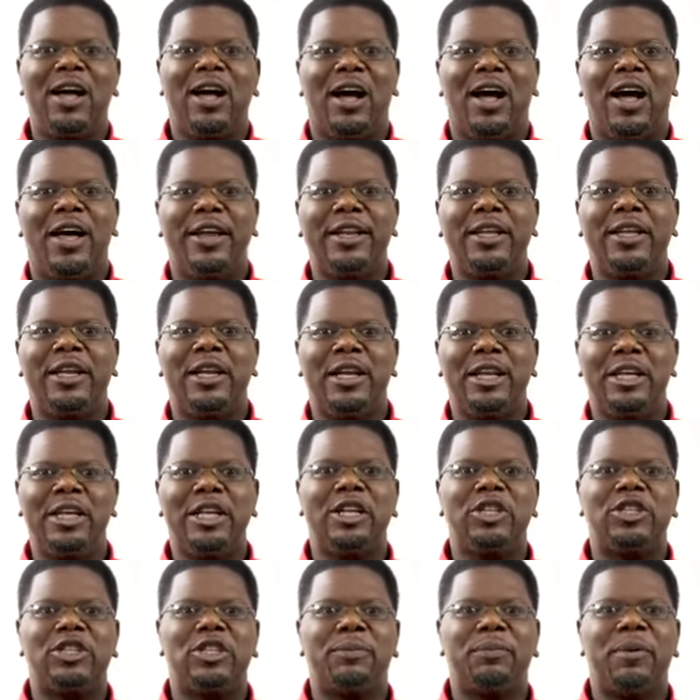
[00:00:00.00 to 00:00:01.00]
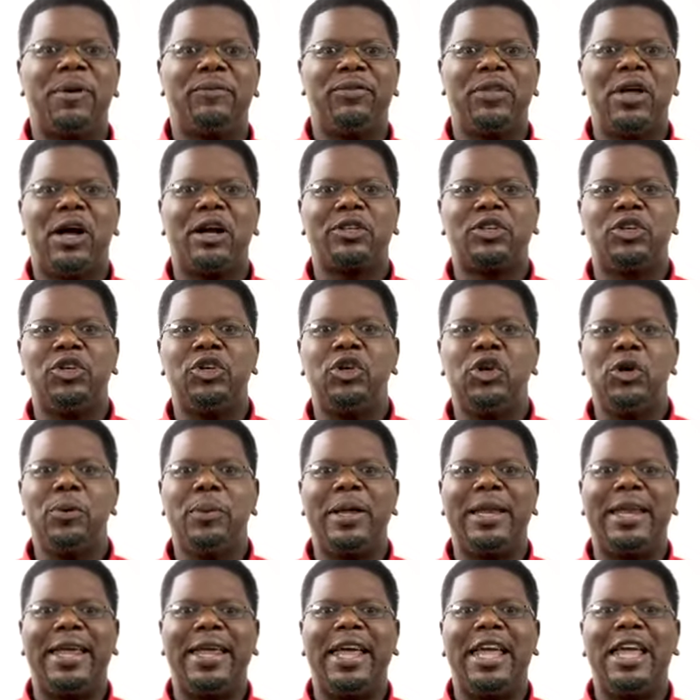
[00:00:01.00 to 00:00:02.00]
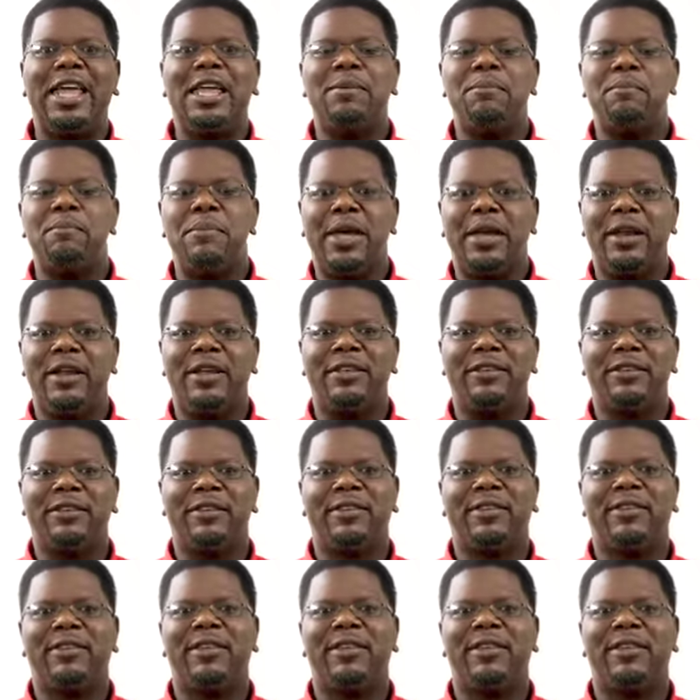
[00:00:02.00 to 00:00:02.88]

under the leadership of Dr. Hubert A. Minnis.